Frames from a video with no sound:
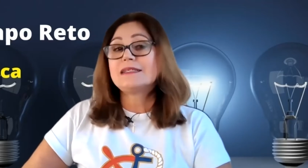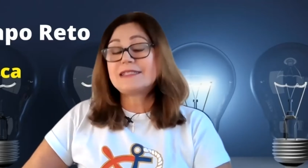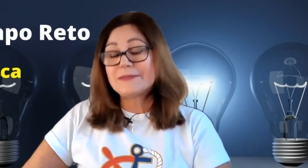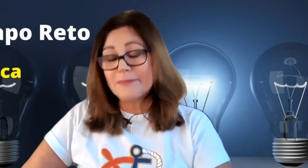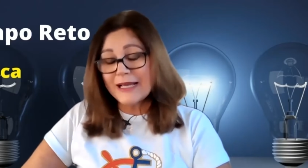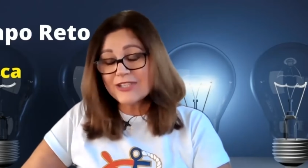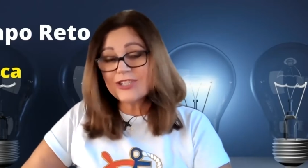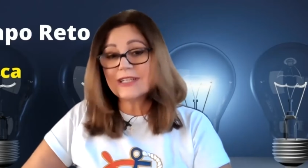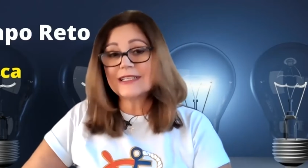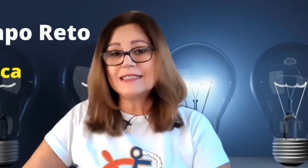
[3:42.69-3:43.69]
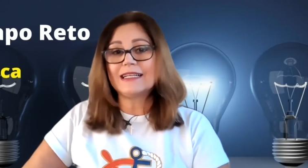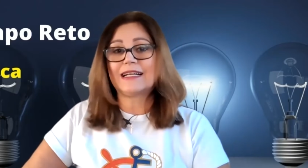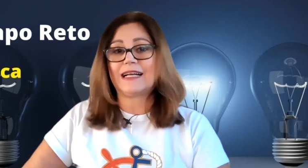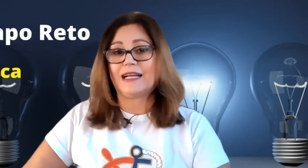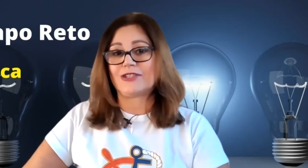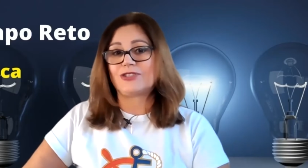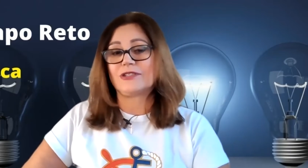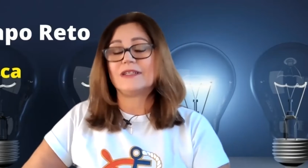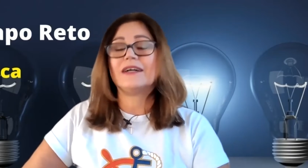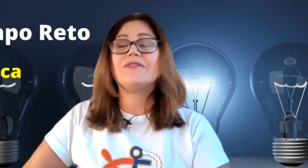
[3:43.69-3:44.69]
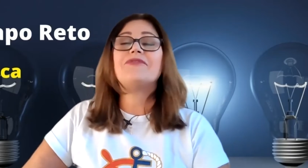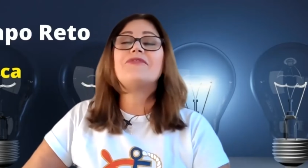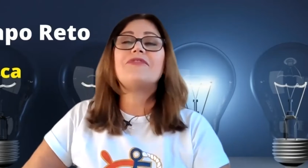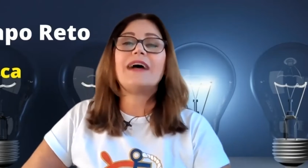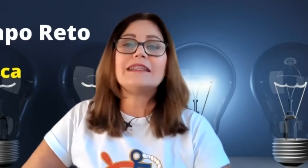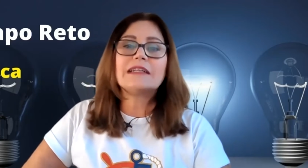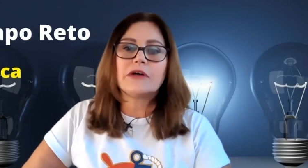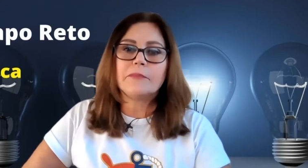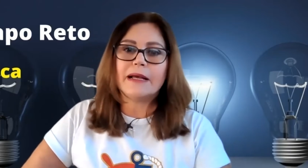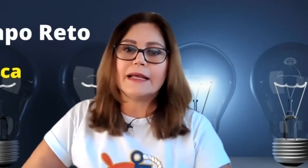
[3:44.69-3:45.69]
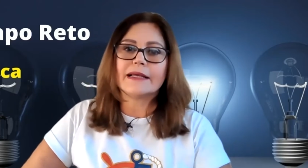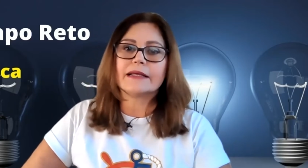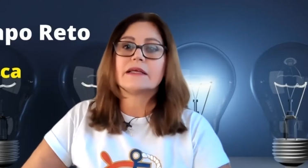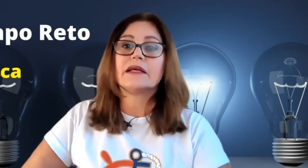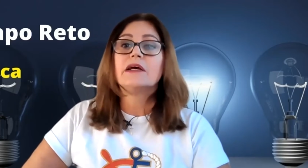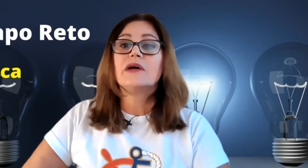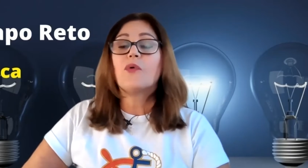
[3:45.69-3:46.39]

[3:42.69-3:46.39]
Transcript: especially the Caixa, a federal bank,